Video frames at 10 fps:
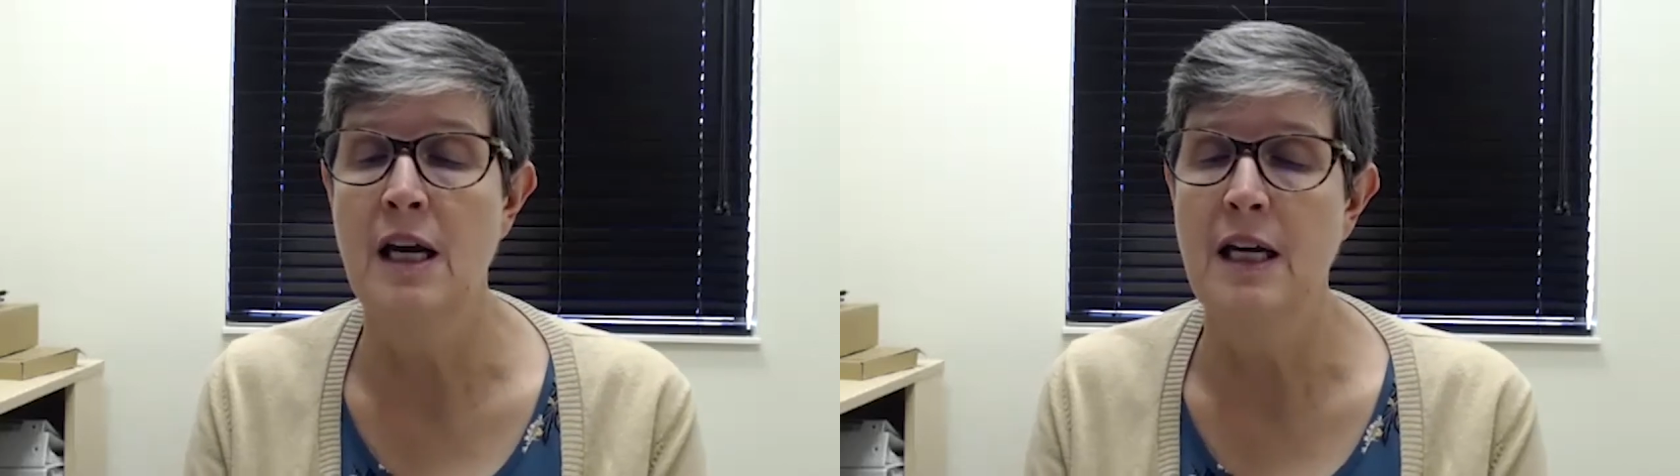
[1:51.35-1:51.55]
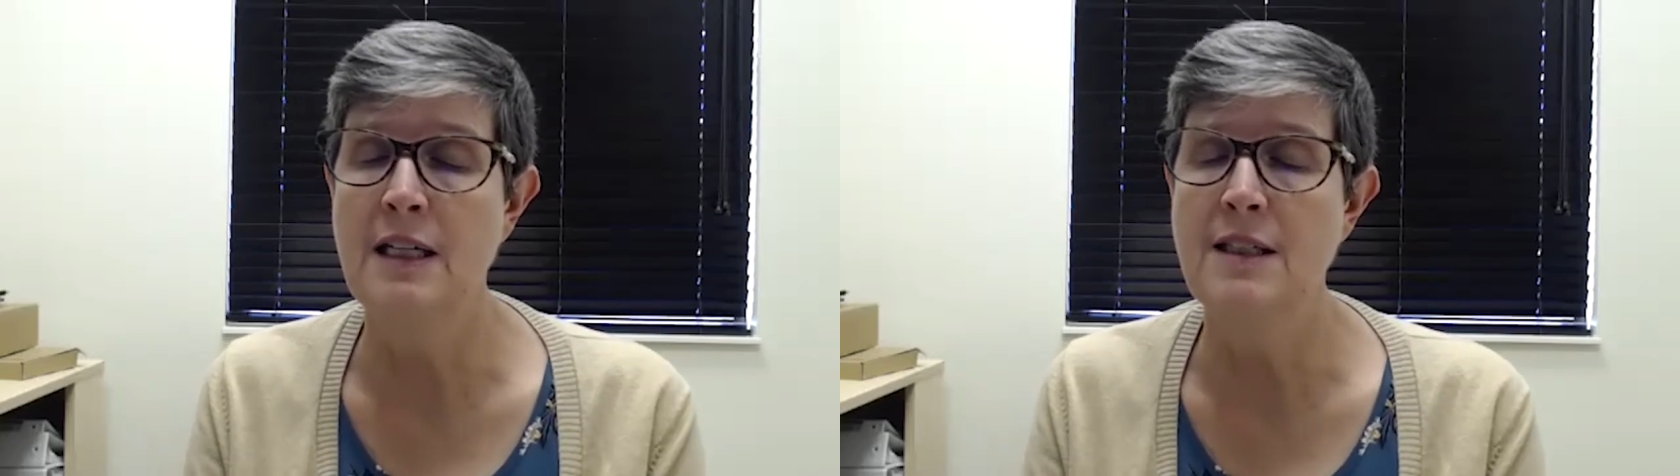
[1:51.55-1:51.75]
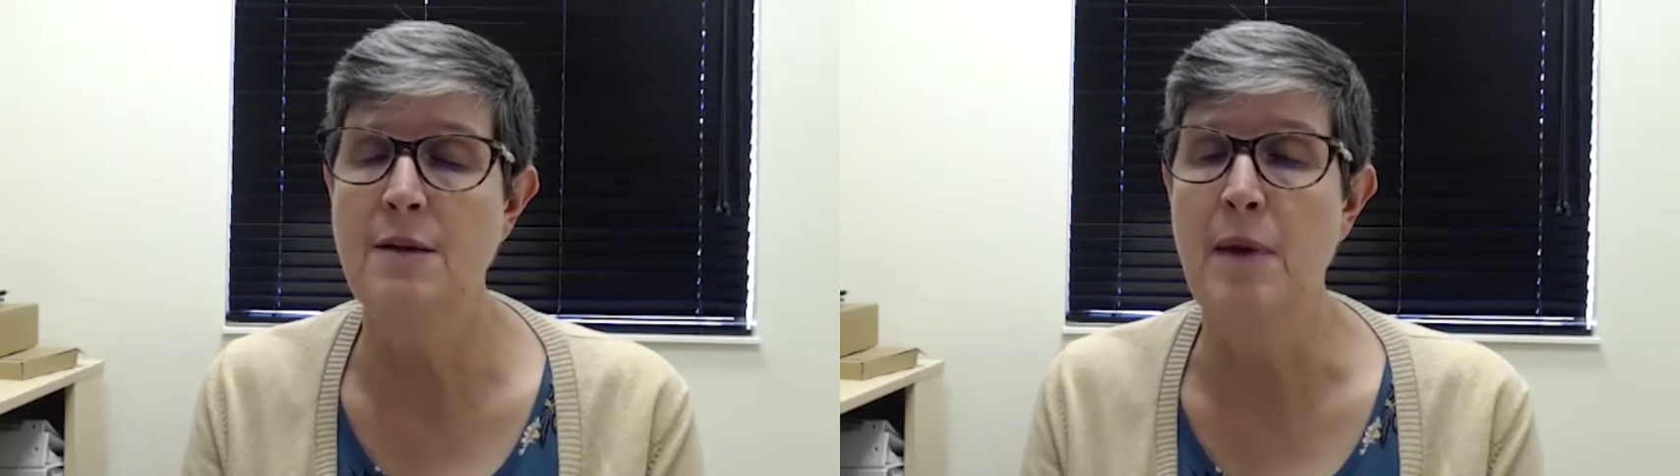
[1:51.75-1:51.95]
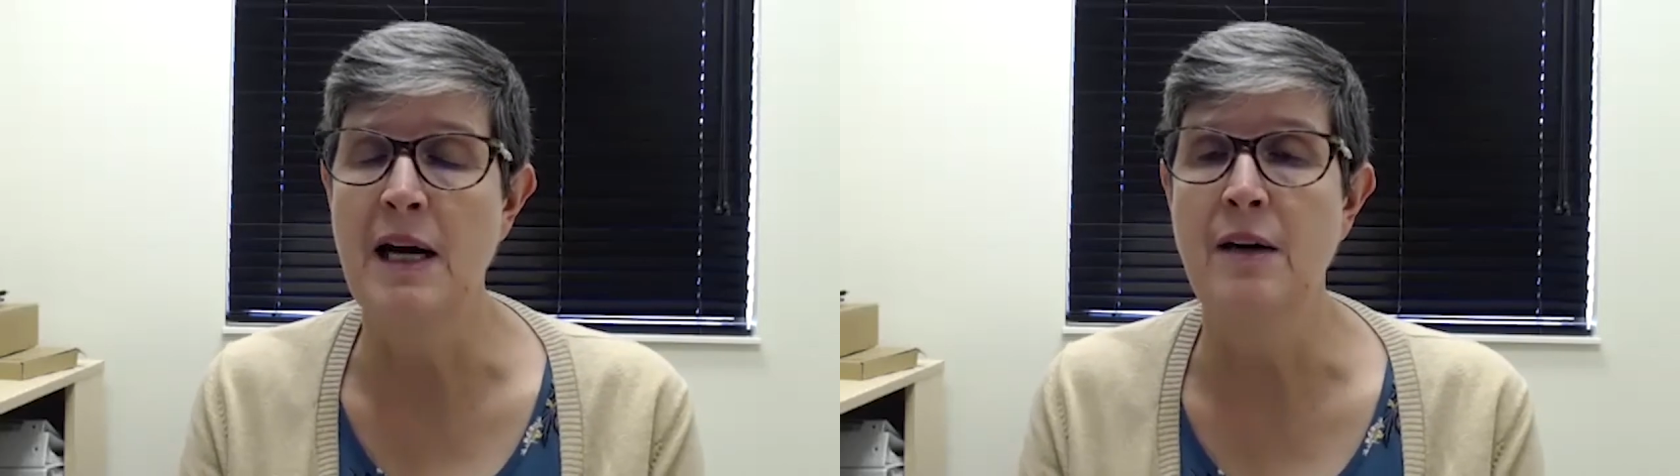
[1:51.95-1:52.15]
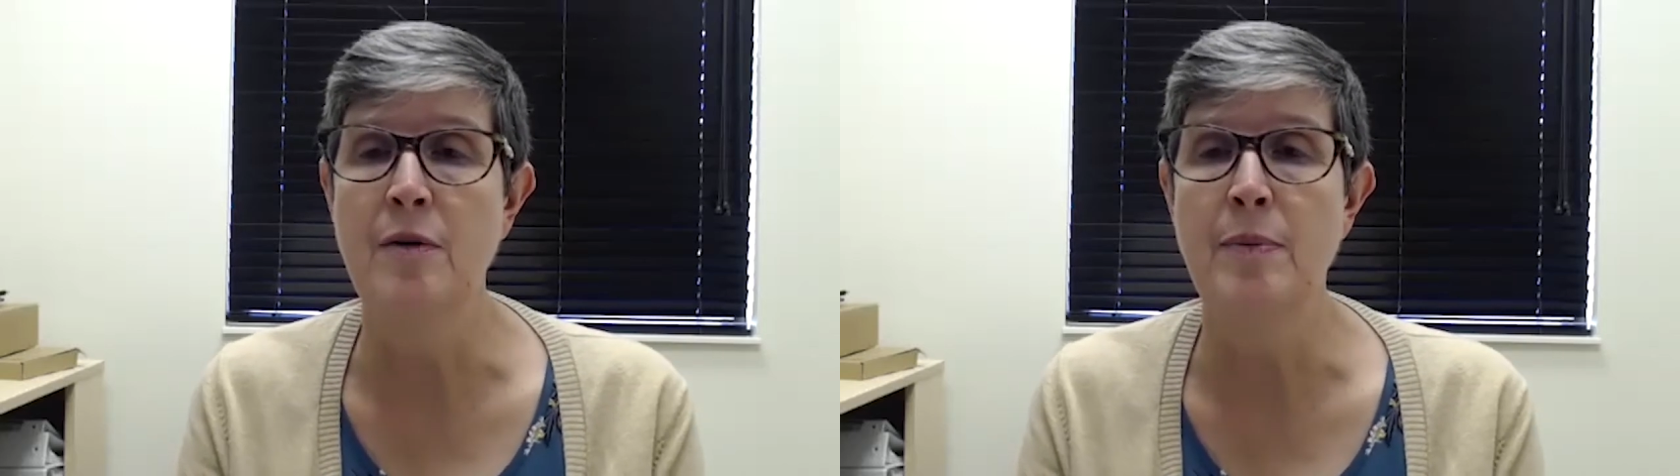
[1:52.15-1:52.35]
ease the mind
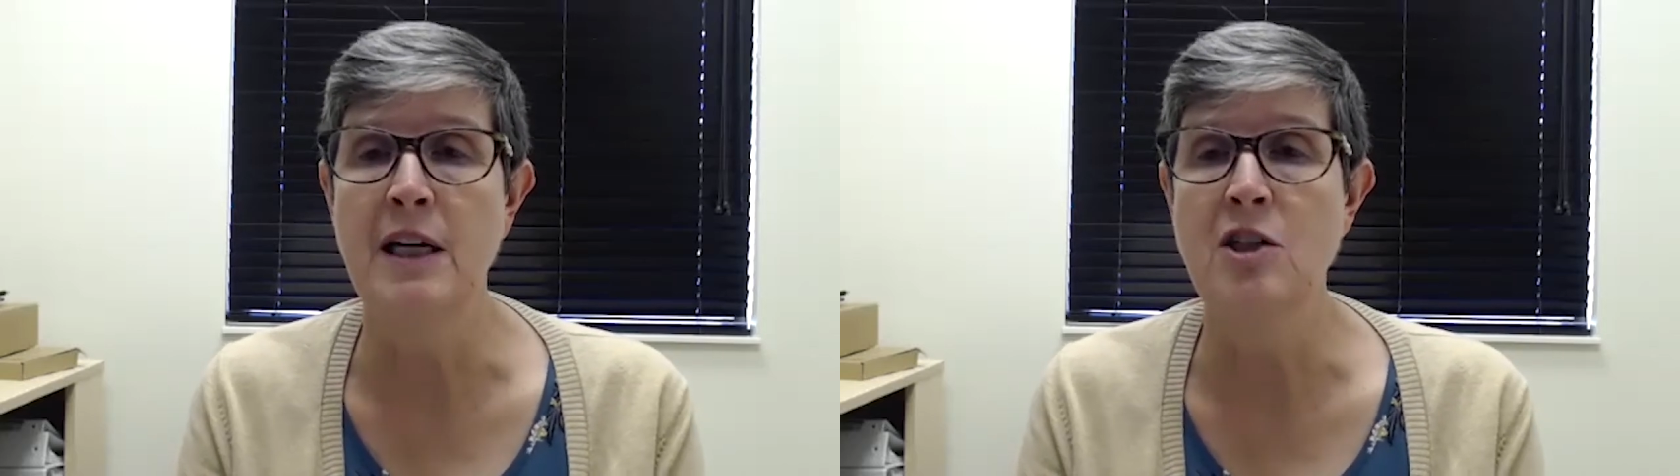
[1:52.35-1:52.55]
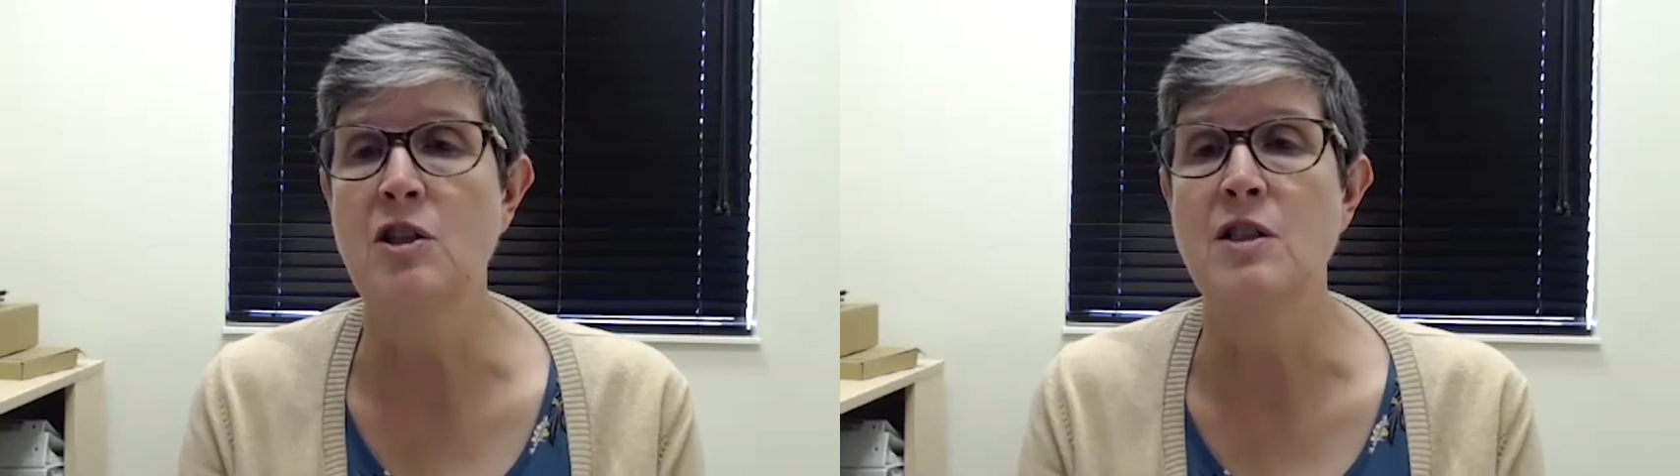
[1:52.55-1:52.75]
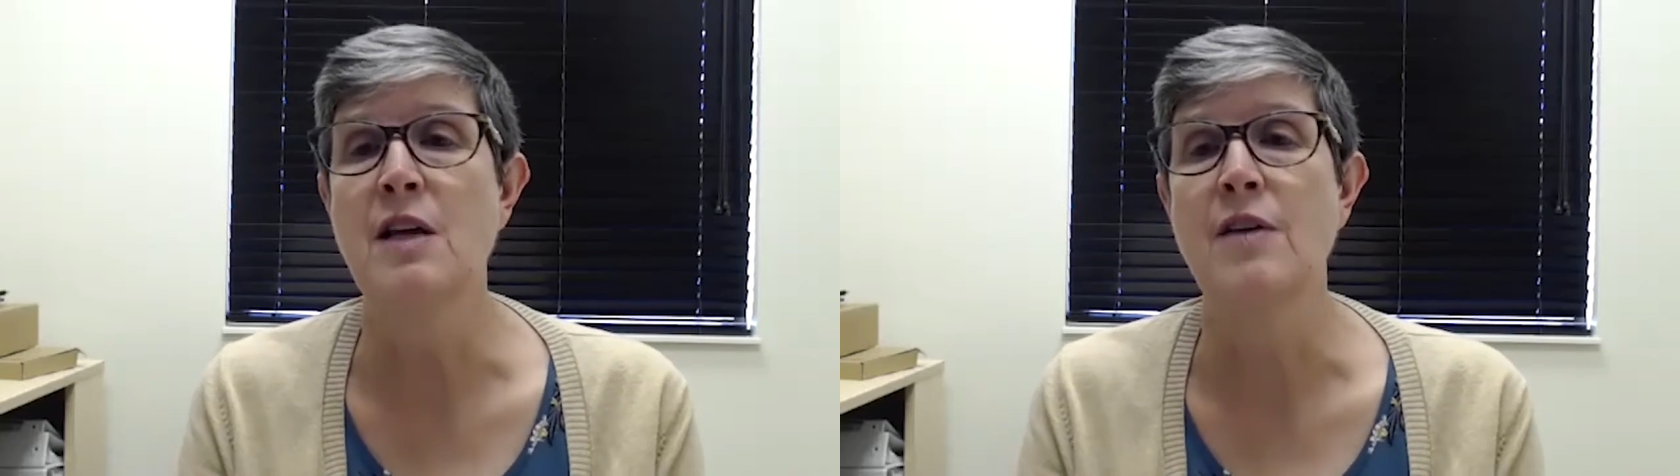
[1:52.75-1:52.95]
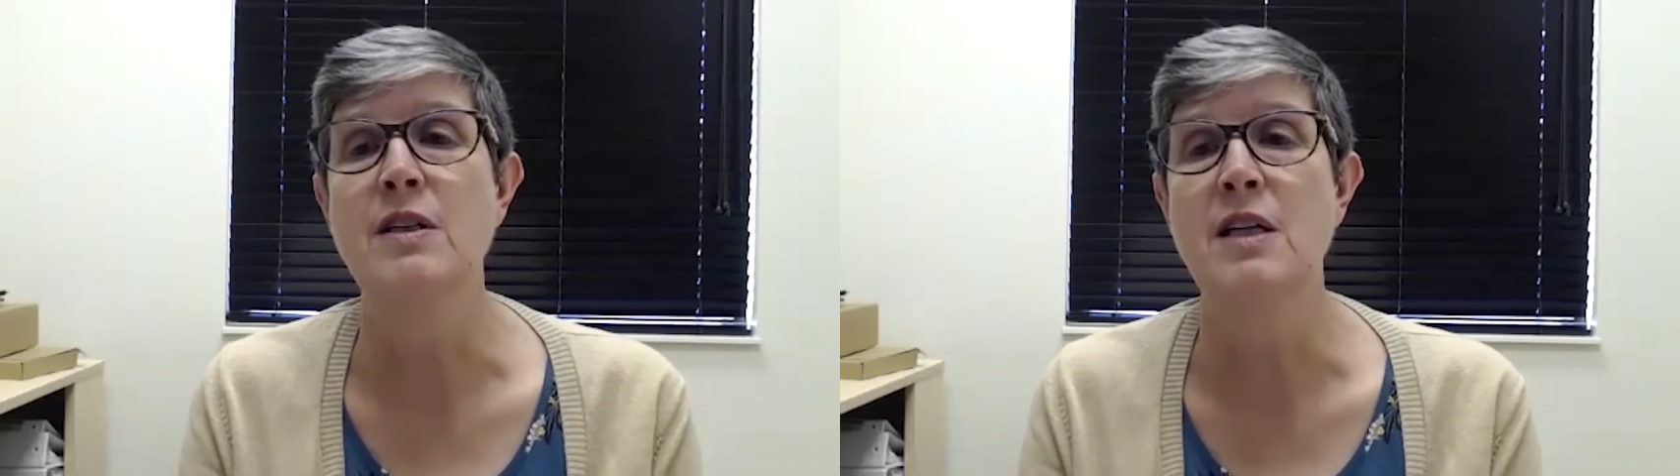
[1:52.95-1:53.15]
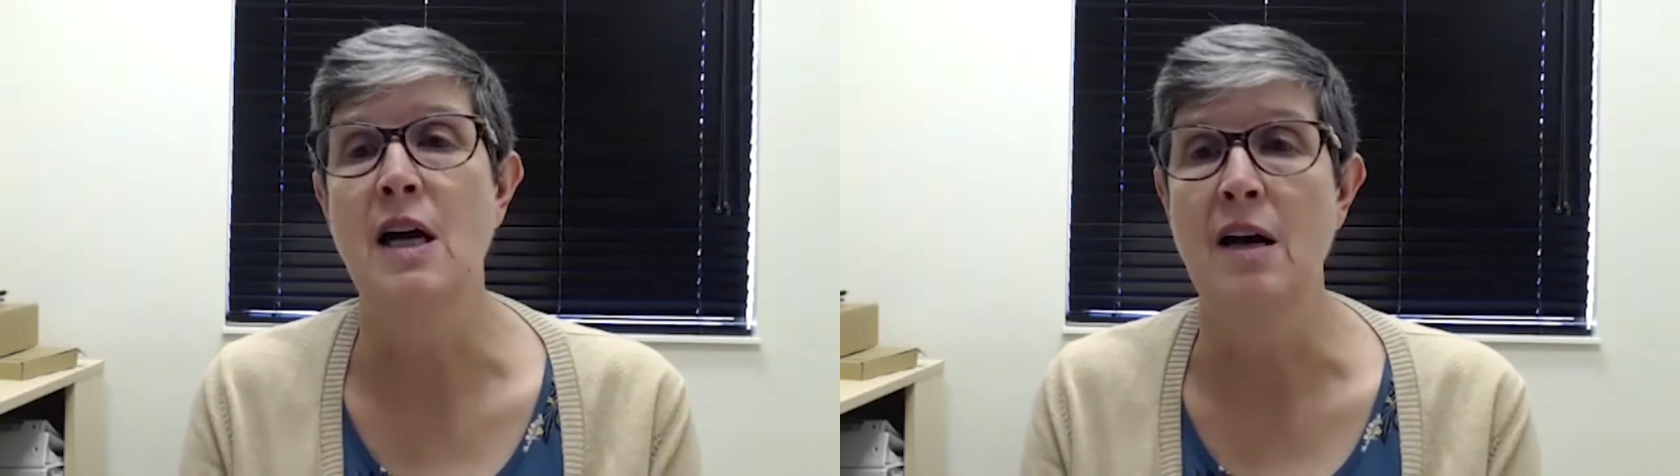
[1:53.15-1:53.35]
of the patients at the
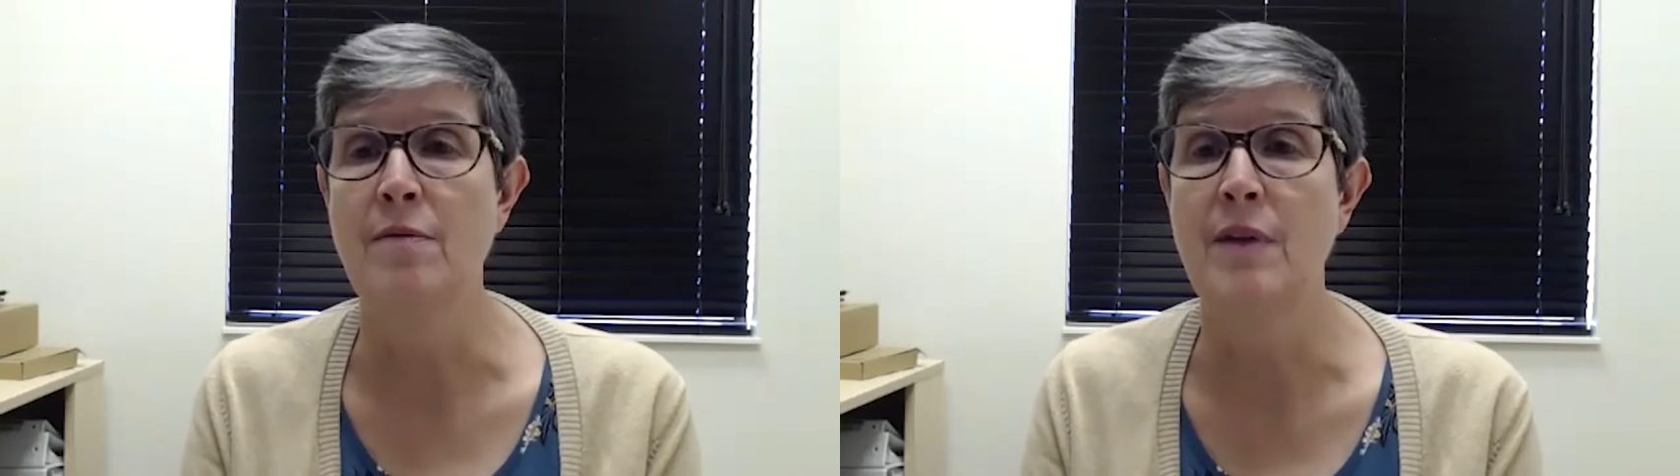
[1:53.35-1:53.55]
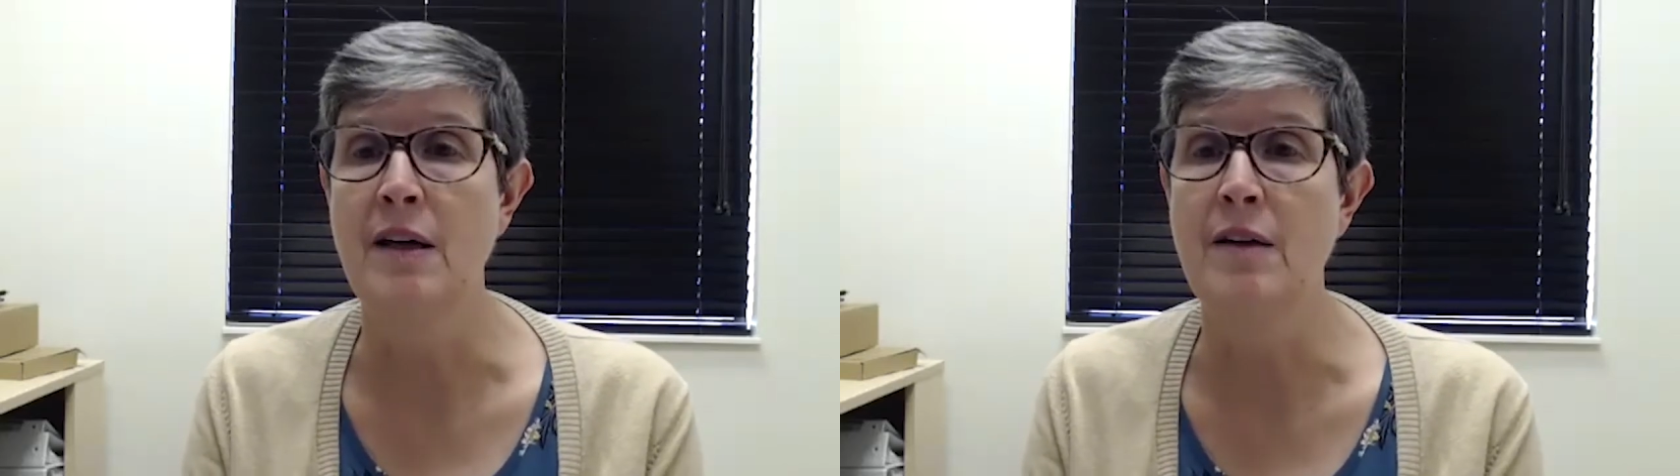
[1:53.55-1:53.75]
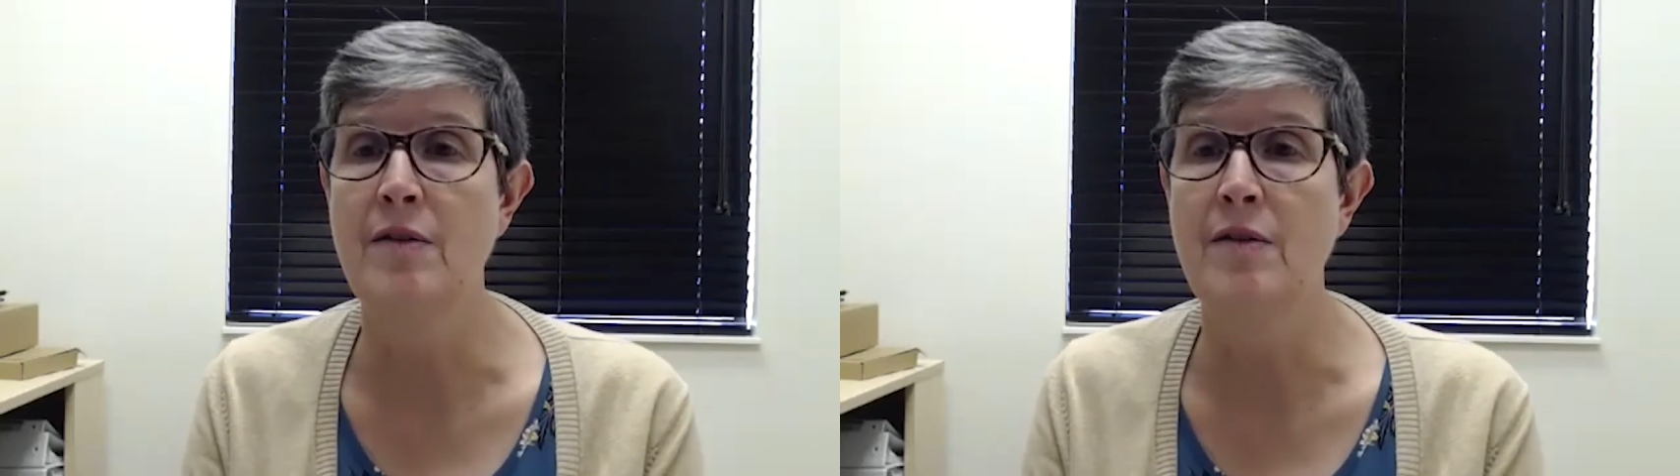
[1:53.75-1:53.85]
time that